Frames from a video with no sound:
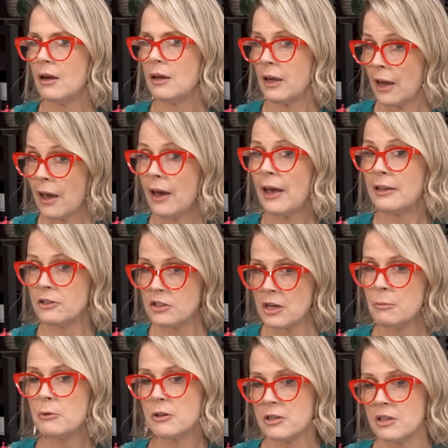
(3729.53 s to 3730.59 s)
Yeah, and
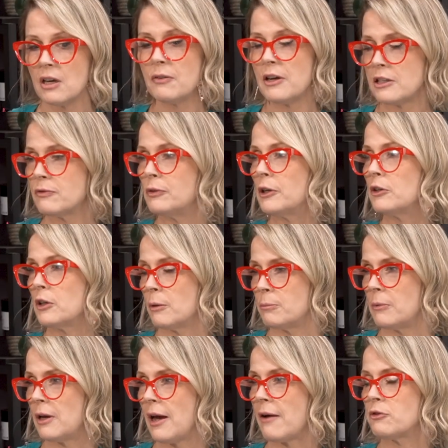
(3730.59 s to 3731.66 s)
some of the stuff has flared up
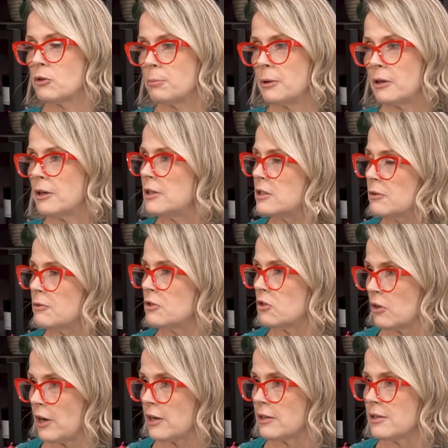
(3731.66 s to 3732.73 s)
after periods of
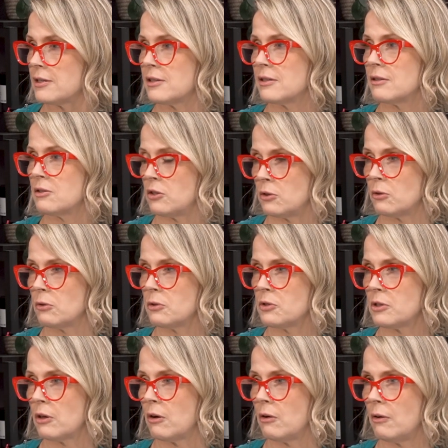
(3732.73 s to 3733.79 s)
stress too.
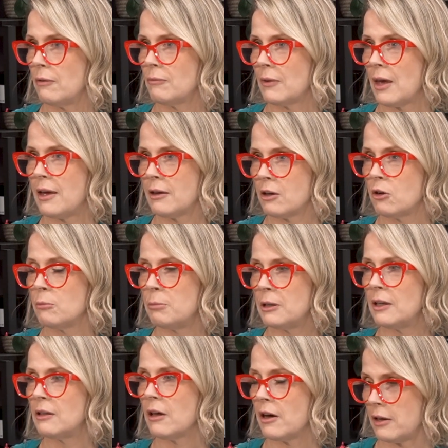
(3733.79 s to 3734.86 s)
So it could
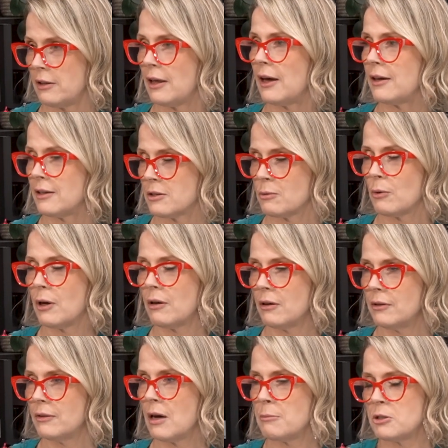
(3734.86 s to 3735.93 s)
be a lot of that as
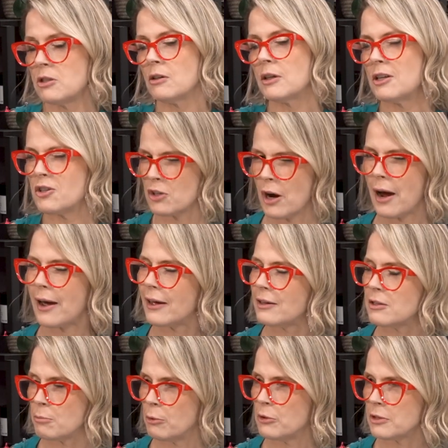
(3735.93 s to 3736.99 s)
well. I'm still going to try
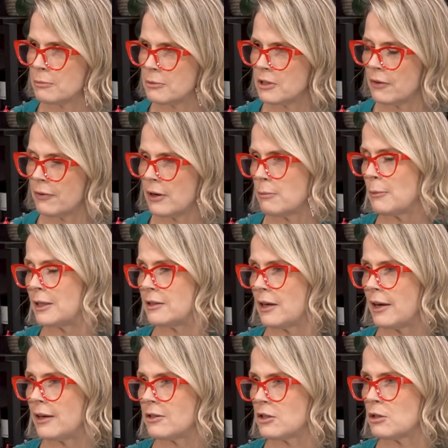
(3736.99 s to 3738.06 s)
to pull some stuff out of my
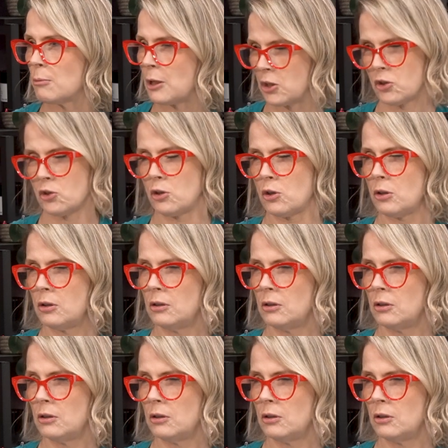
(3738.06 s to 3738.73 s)
diet just to make sure.